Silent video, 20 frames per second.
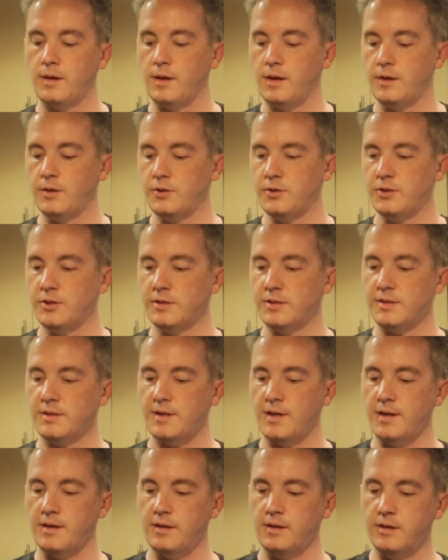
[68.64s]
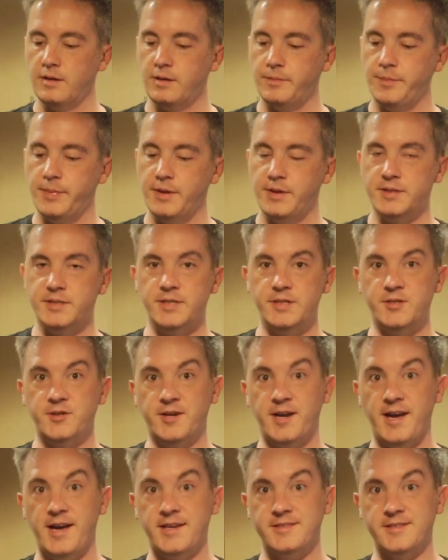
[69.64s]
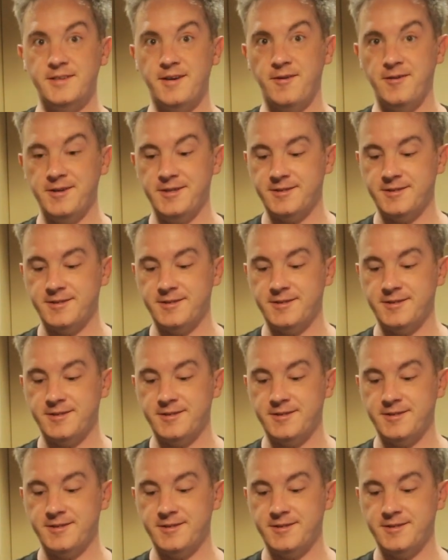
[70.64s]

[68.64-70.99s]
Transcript: And just that little bit of citric acid already